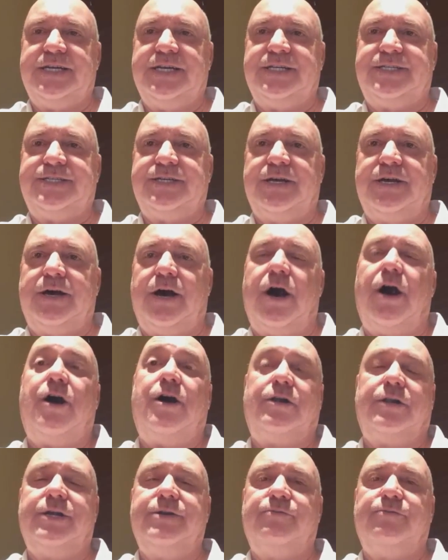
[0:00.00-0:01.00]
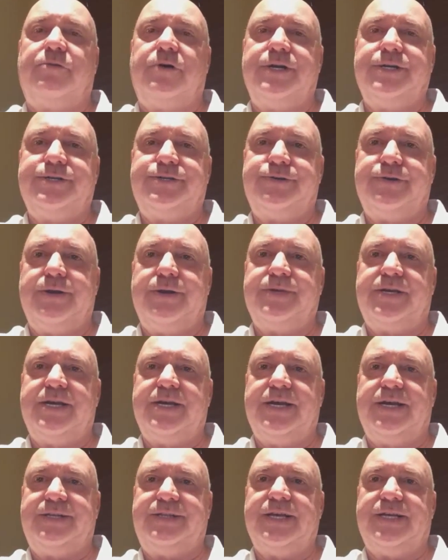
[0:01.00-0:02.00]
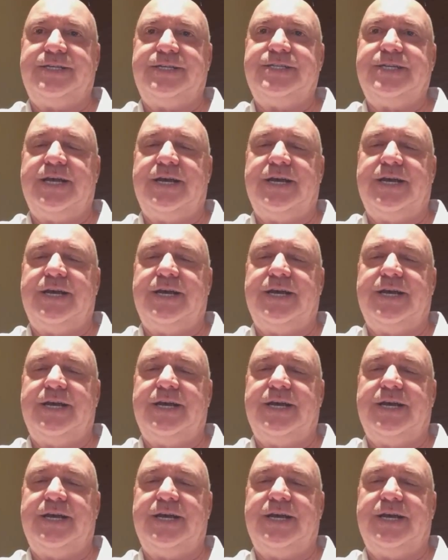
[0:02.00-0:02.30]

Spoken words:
it's a all-in-one trim kit that's